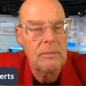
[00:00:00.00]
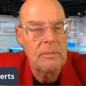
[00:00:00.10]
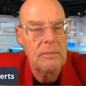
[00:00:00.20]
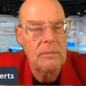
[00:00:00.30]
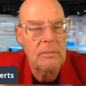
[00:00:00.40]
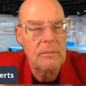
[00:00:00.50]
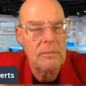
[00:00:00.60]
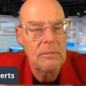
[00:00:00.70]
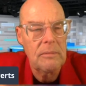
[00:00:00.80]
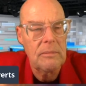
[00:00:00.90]

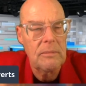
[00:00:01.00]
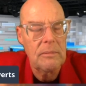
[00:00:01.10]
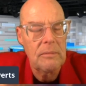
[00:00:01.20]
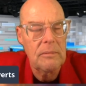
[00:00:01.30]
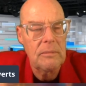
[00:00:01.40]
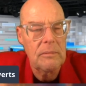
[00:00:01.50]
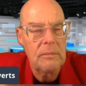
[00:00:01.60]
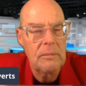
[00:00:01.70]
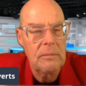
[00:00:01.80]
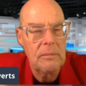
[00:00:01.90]

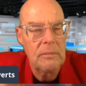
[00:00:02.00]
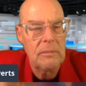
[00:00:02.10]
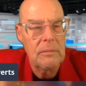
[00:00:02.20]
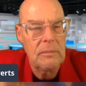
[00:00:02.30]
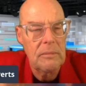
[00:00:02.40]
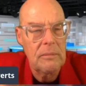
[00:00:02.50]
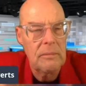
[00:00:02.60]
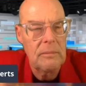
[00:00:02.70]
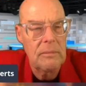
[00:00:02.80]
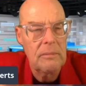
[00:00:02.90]

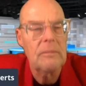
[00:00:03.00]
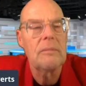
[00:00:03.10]
No words are spoken by the person on screen.